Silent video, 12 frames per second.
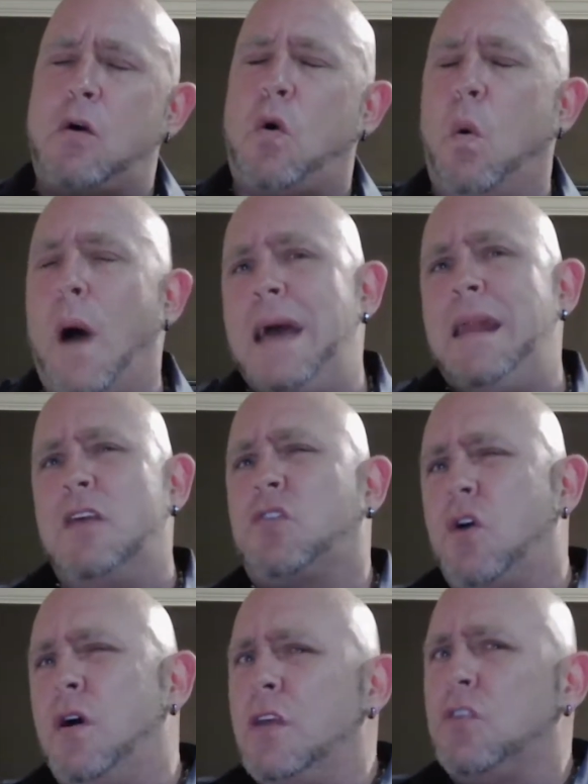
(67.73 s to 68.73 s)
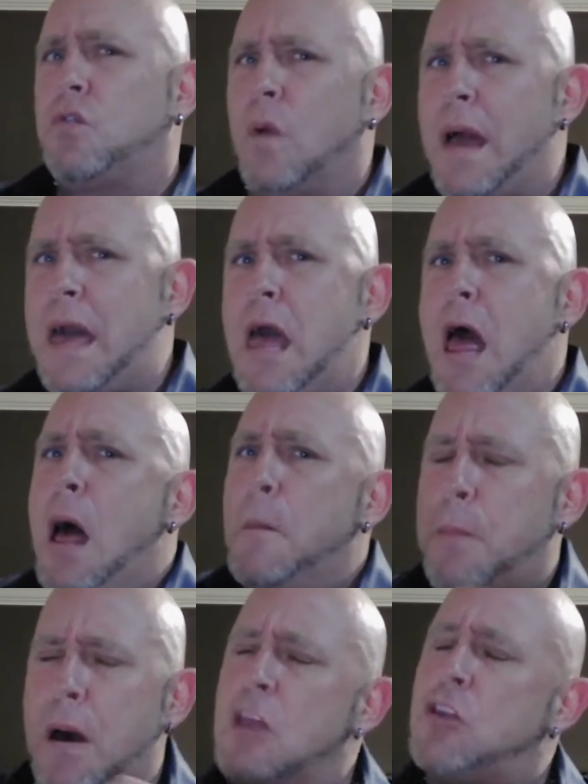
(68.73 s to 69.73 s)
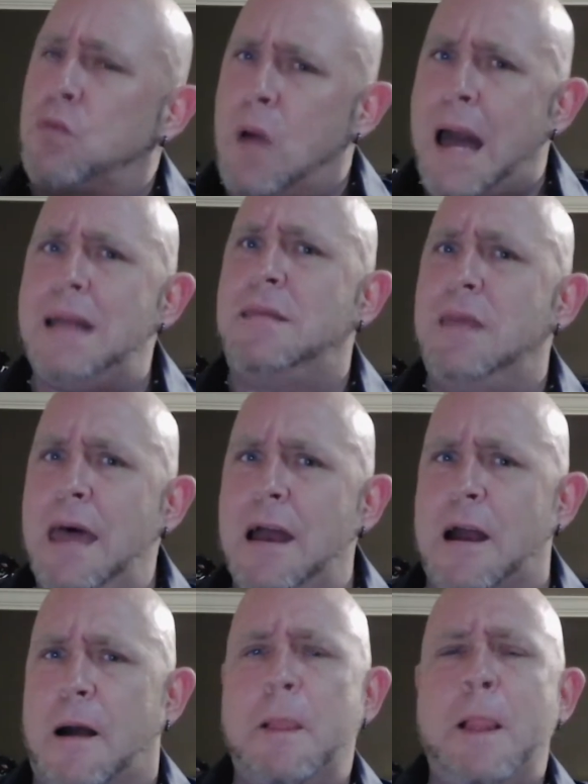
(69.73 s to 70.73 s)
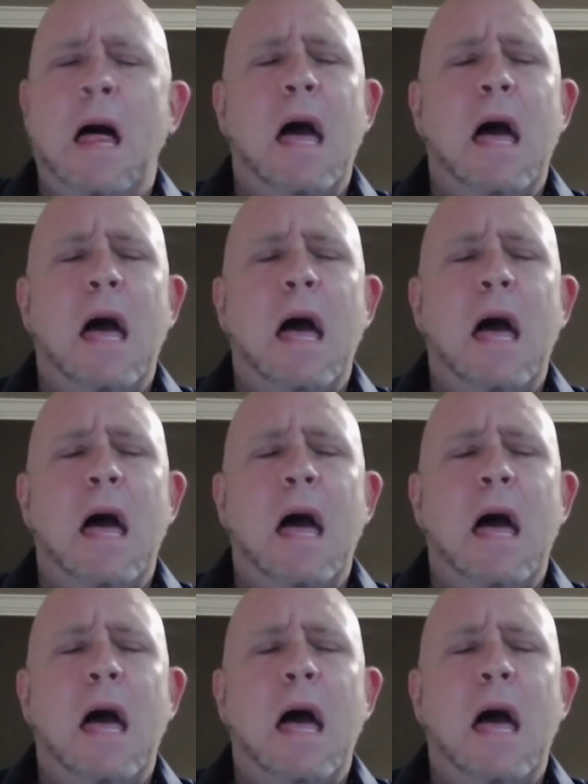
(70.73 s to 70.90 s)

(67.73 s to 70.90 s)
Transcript: quite as good as great, but it's right there.